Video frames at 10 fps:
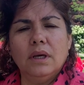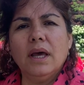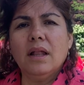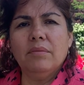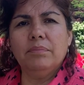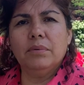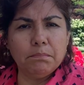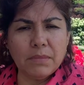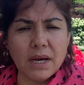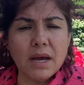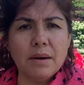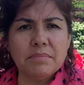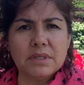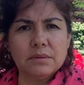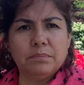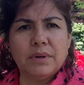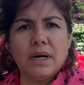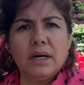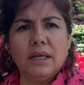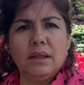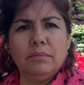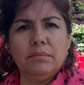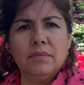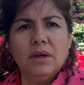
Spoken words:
help moms, parents,